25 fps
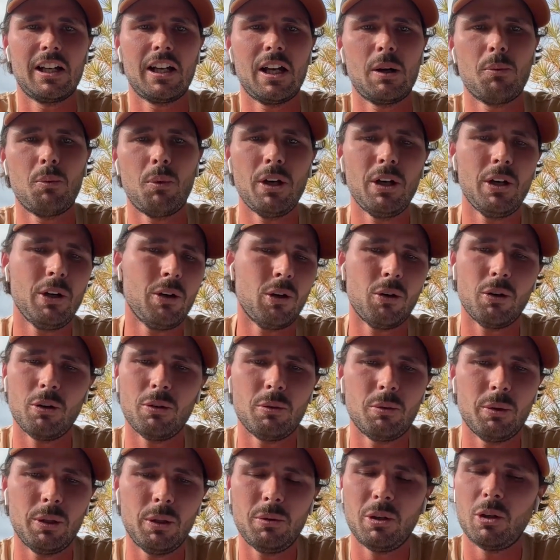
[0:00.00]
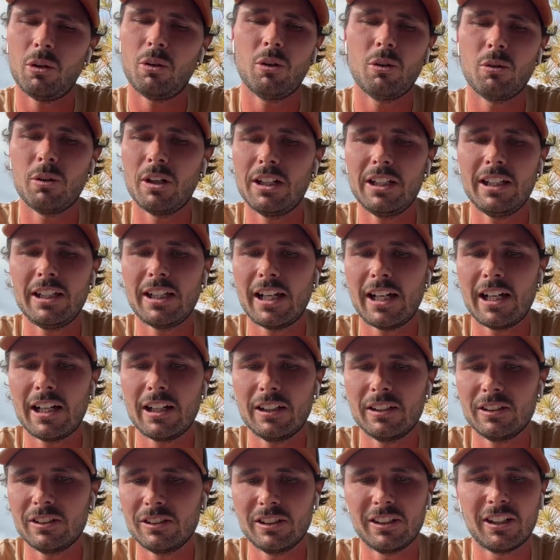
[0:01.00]
and we're all, we were already out,
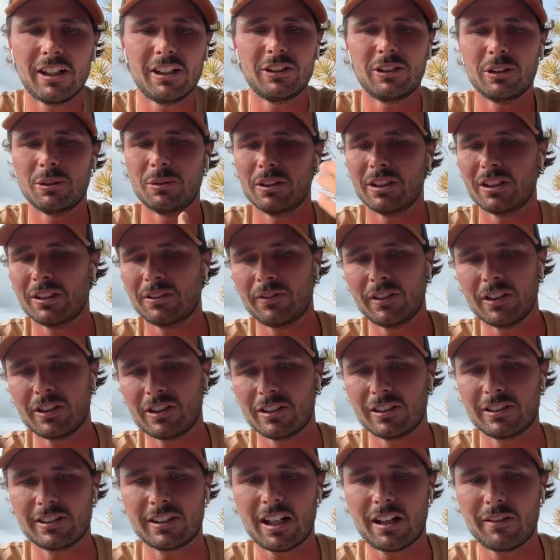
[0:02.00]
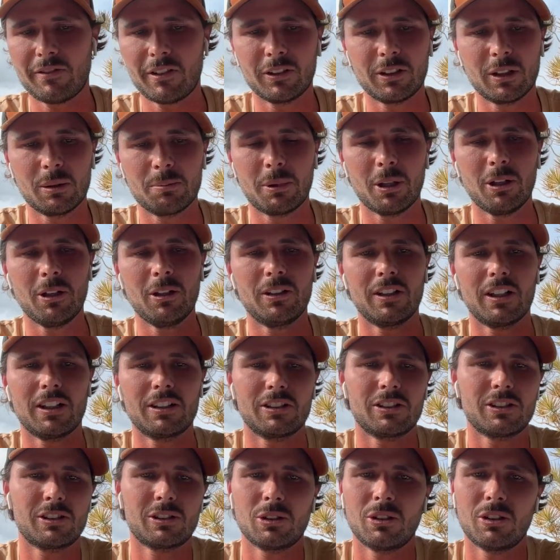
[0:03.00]
you know, doing this fishing stuff on the boat. And I
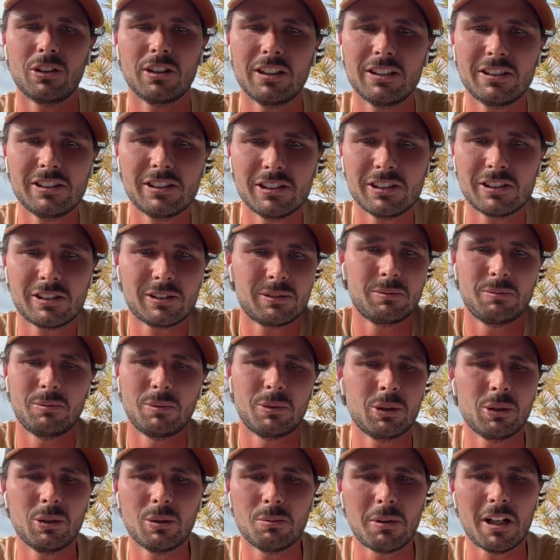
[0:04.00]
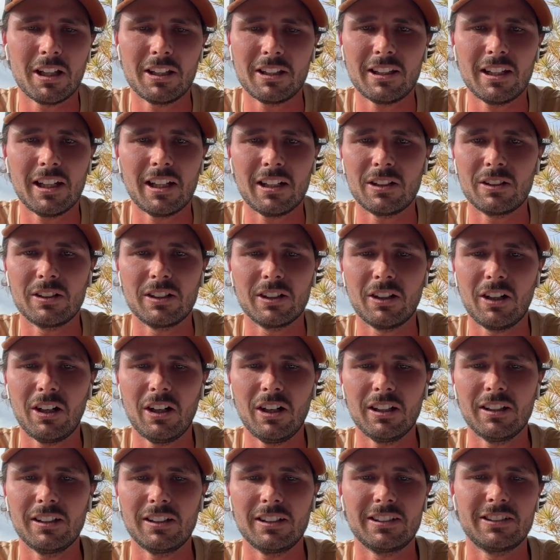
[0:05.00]
just thought, let's just do a month out on the
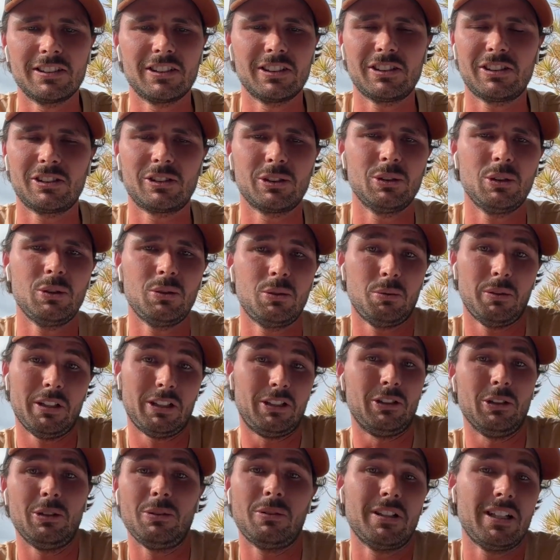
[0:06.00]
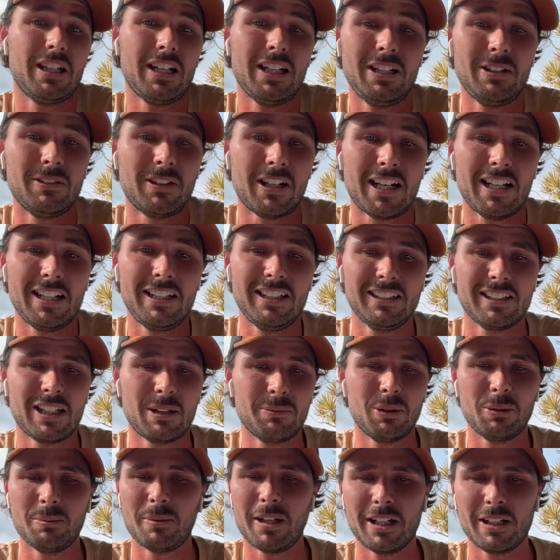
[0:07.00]
island and just do what we're doing anyway, and
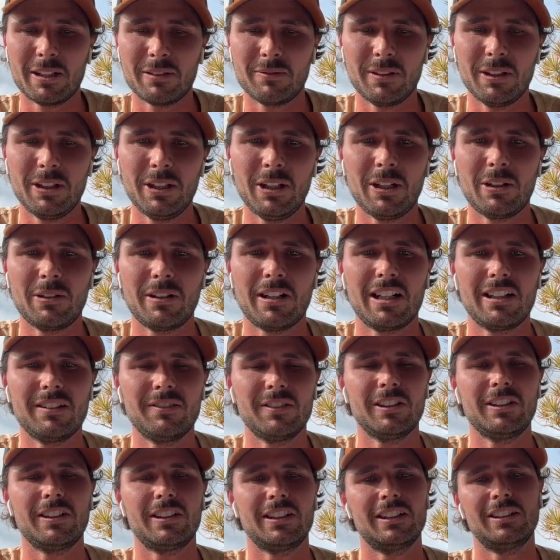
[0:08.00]
we'll make a video out of it.